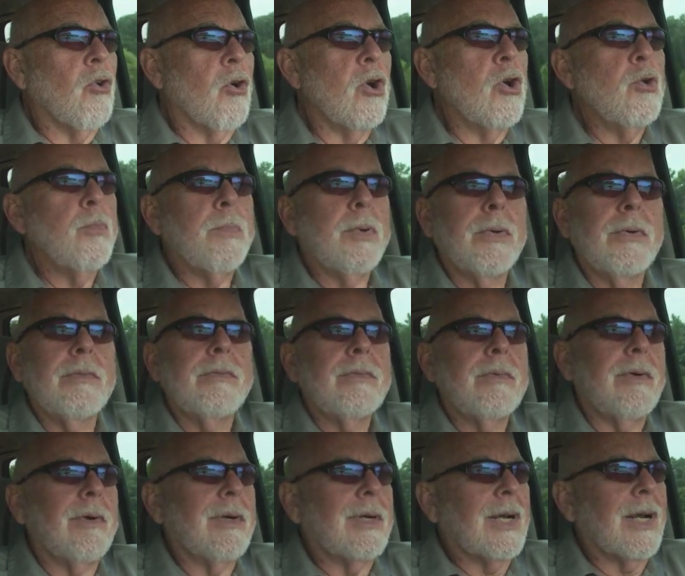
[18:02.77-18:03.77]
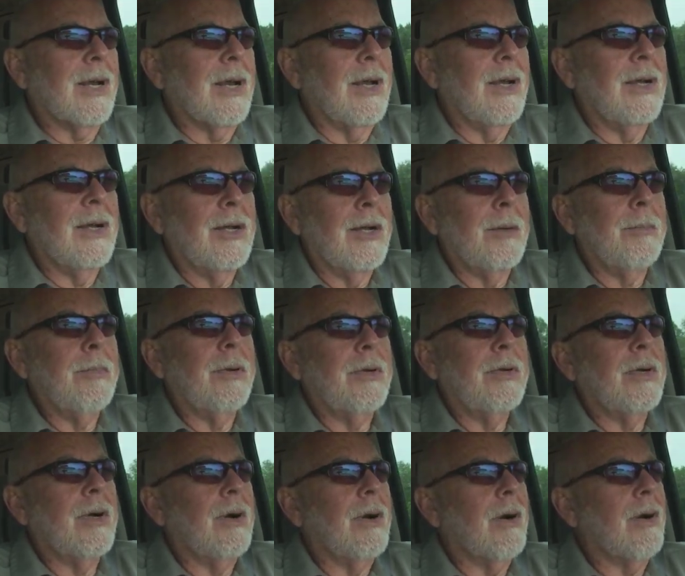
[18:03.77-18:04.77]
group, a club,
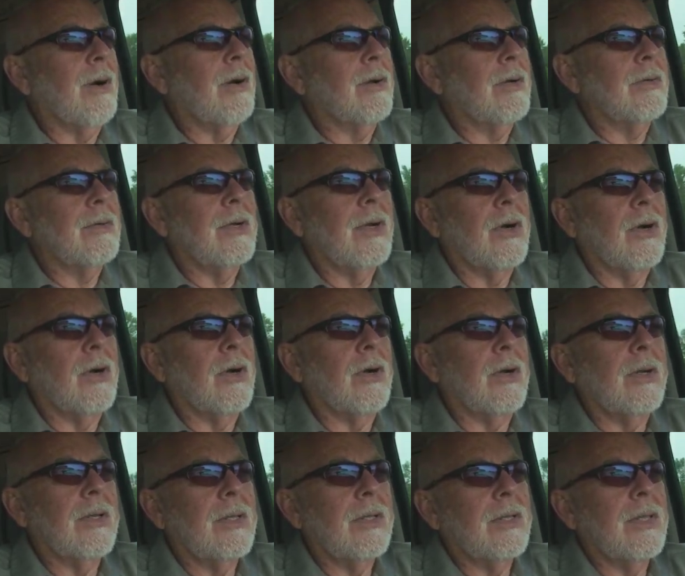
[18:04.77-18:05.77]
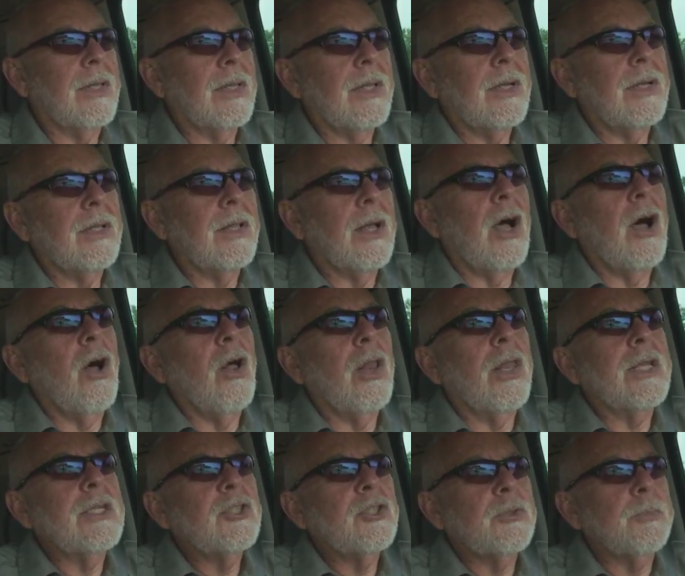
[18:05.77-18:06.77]
or
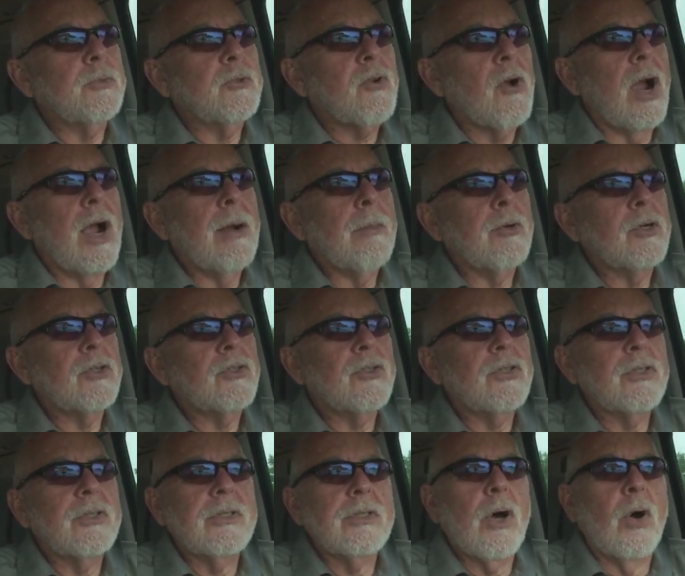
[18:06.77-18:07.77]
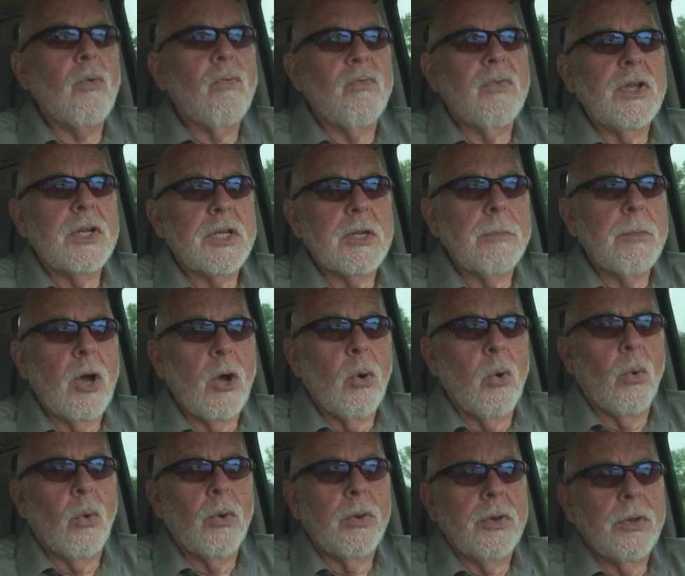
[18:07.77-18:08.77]
all these subscribers don't fit the
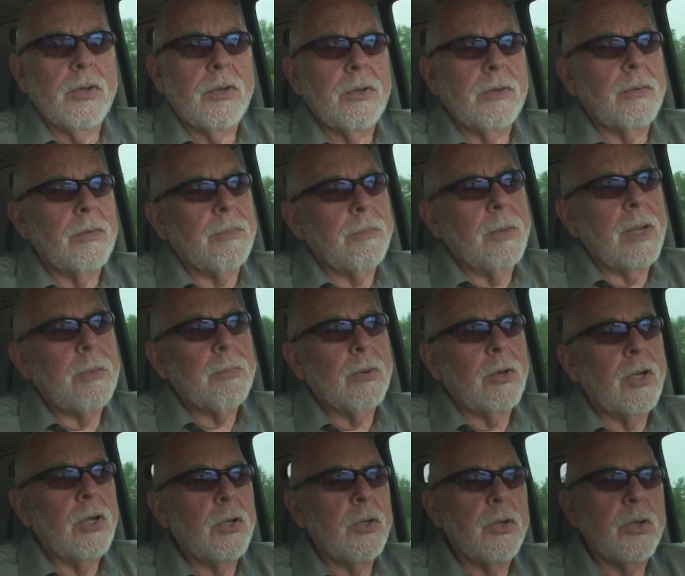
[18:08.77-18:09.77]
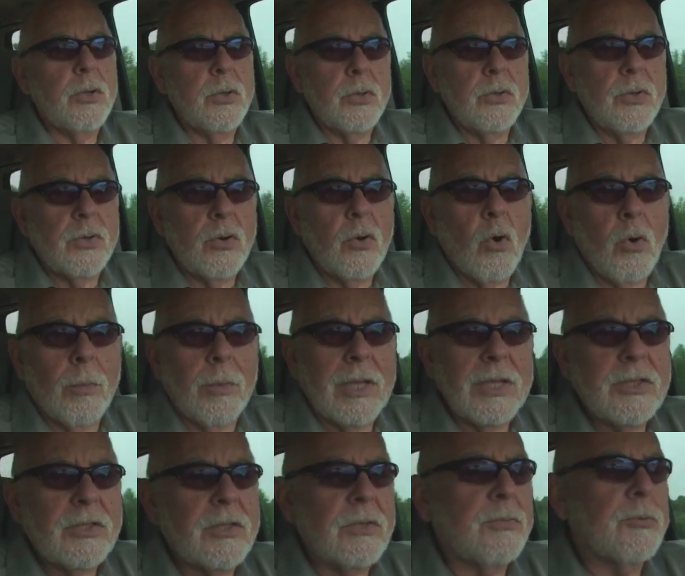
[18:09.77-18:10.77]
mold to people who
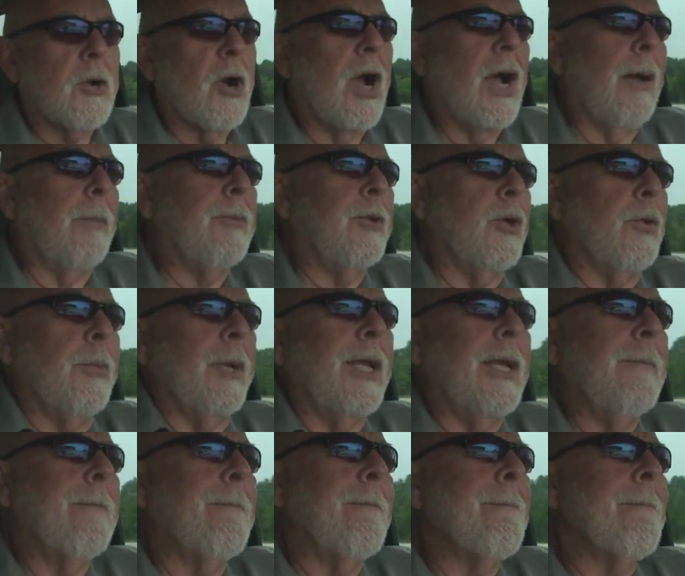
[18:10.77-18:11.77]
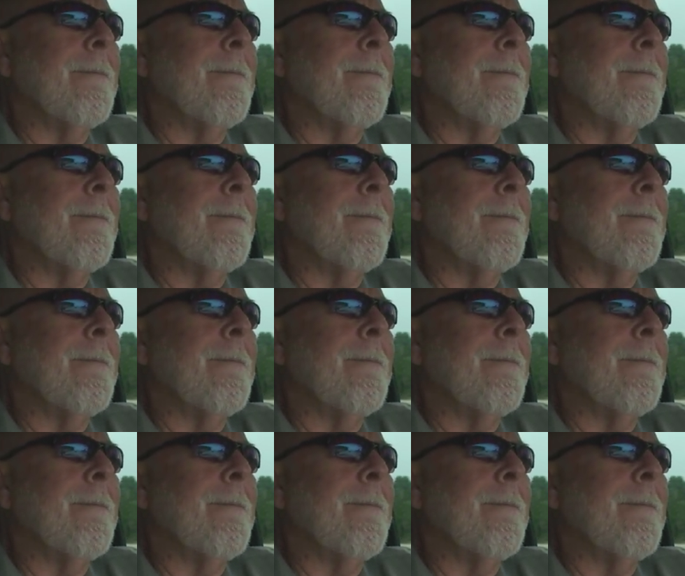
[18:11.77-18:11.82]
normally subscribe to me.